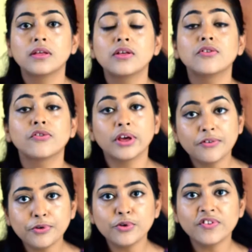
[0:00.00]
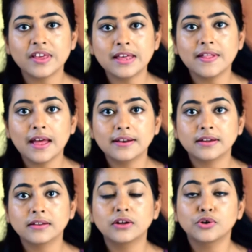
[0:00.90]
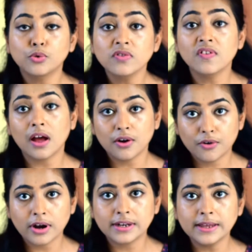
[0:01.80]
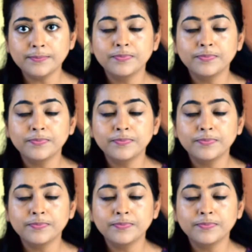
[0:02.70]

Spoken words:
So if you see that the roots are rotting,